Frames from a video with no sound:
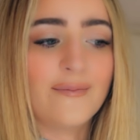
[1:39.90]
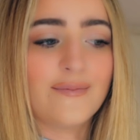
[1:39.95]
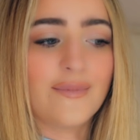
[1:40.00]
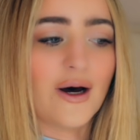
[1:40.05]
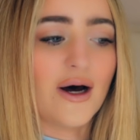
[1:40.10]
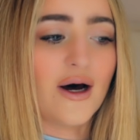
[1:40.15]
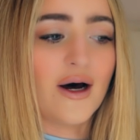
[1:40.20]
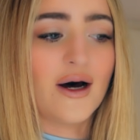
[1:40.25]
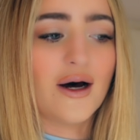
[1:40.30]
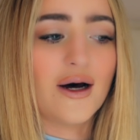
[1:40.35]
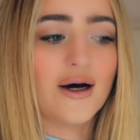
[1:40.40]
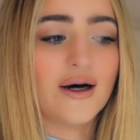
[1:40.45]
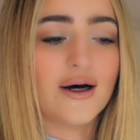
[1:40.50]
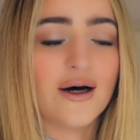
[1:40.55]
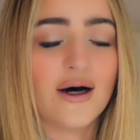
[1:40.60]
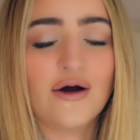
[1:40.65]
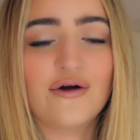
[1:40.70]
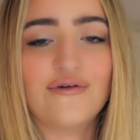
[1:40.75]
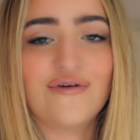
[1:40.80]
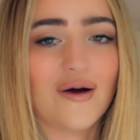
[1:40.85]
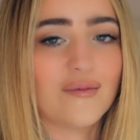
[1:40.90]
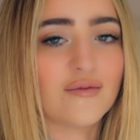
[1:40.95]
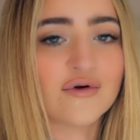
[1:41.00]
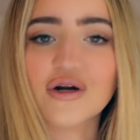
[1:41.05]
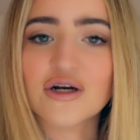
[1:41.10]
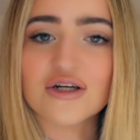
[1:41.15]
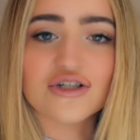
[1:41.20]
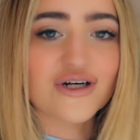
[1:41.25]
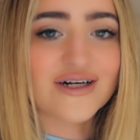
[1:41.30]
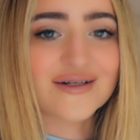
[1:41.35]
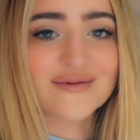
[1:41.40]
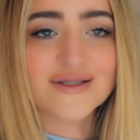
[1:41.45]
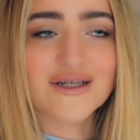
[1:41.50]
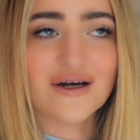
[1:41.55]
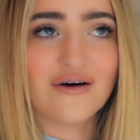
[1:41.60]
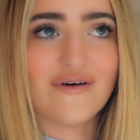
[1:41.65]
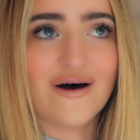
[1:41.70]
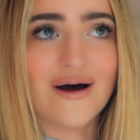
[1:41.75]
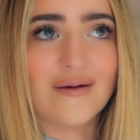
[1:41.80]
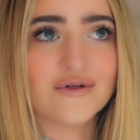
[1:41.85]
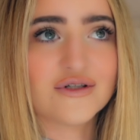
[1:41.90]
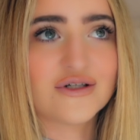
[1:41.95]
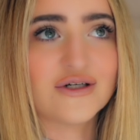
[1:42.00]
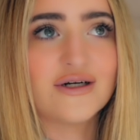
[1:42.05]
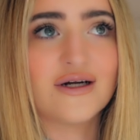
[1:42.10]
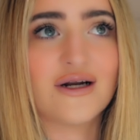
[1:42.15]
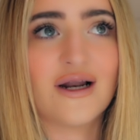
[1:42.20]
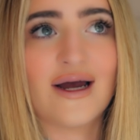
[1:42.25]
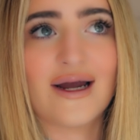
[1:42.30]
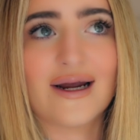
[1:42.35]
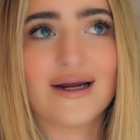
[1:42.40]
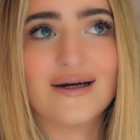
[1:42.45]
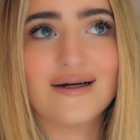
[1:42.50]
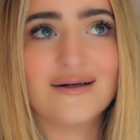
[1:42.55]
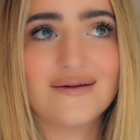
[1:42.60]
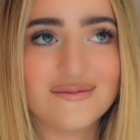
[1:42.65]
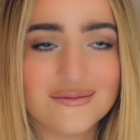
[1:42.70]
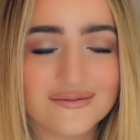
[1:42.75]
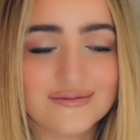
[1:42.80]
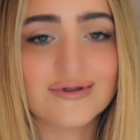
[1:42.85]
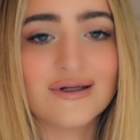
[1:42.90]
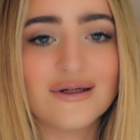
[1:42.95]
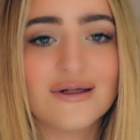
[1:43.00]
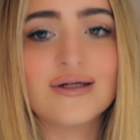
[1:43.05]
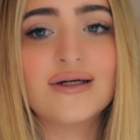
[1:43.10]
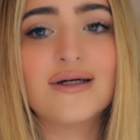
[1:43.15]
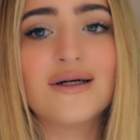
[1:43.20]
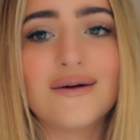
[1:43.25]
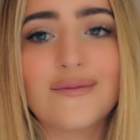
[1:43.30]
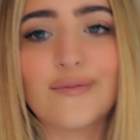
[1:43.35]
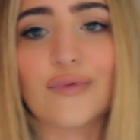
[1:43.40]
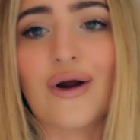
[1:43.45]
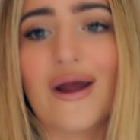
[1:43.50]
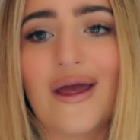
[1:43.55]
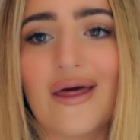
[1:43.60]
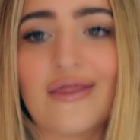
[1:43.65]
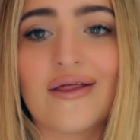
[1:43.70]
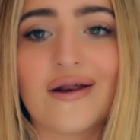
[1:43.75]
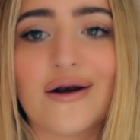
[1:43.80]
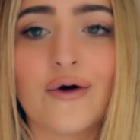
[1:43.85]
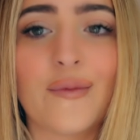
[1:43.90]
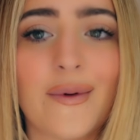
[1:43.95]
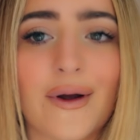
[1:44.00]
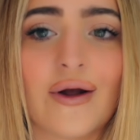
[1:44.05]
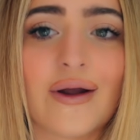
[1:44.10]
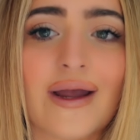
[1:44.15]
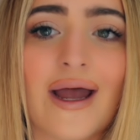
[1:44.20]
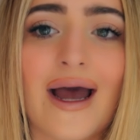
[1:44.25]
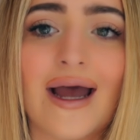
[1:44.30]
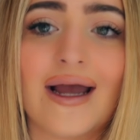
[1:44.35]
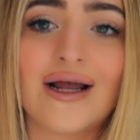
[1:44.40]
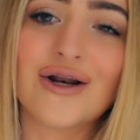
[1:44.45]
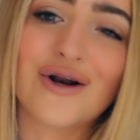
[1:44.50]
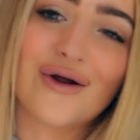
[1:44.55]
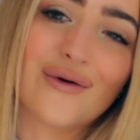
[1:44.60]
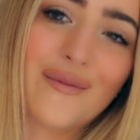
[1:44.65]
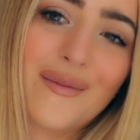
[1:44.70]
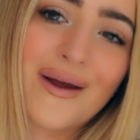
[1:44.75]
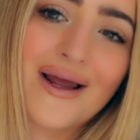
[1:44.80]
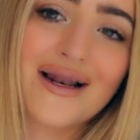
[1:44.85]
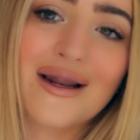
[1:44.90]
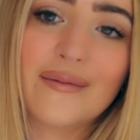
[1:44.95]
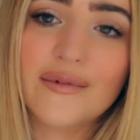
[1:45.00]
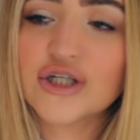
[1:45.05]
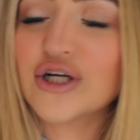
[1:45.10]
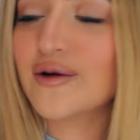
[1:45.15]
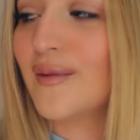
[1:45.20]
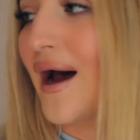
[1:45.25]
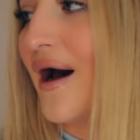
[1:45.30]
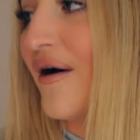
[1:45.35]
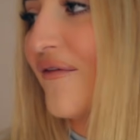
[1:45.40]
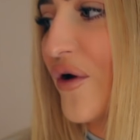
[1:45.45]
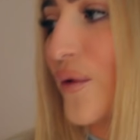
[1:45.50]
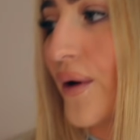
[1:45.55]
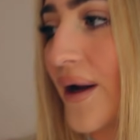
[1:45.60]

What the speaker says: but I'm not gonna stress myself out. I'm just gonna like breathe and it'll be okay, you know what I mean? Let me show you my outfit